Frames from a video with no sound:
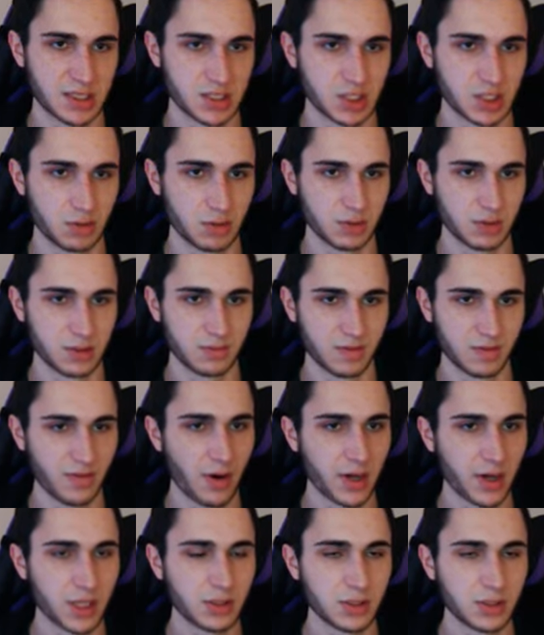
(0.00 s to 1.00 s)
So we've
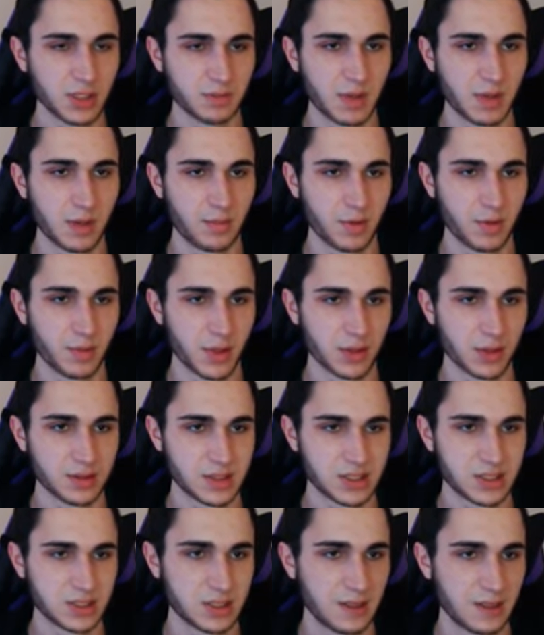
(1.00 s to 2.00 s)
already cleared the bumper
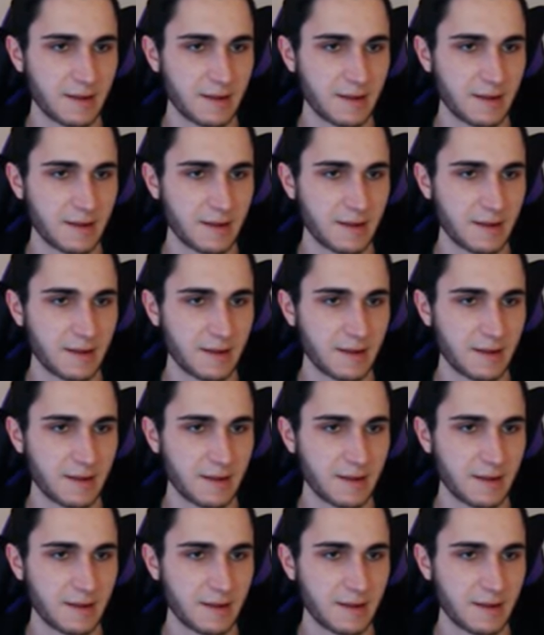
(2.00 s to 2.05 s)
boats.